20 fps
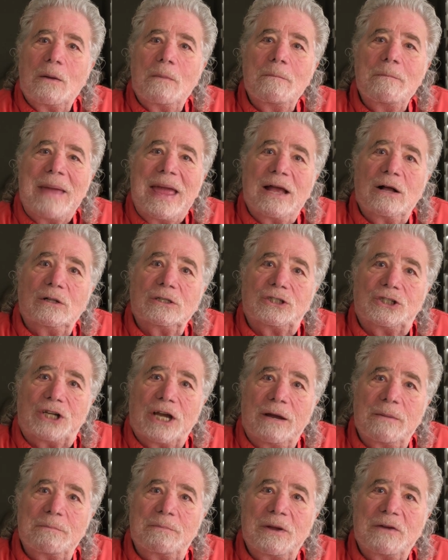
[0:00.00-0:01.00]

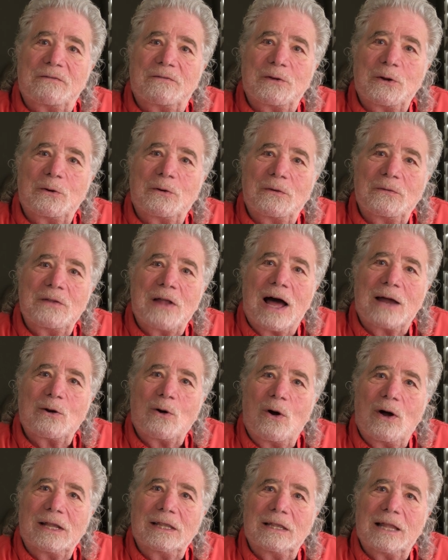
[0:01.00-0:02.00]
MailChimp. If you're not
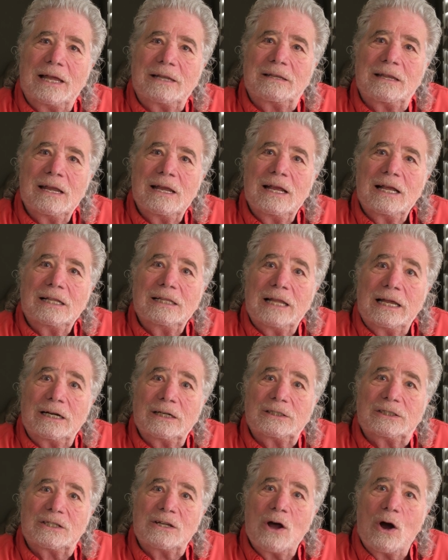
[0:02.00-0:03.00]
on, let
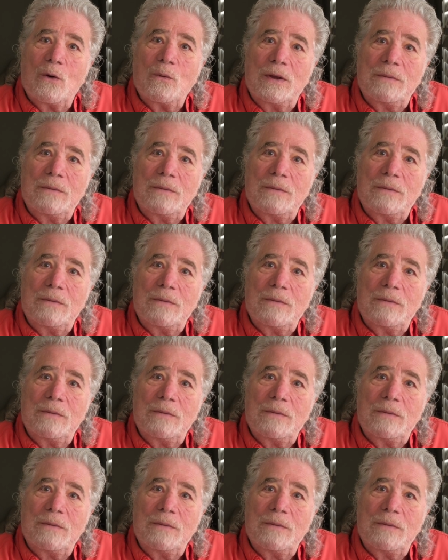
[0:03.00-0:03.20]
us know,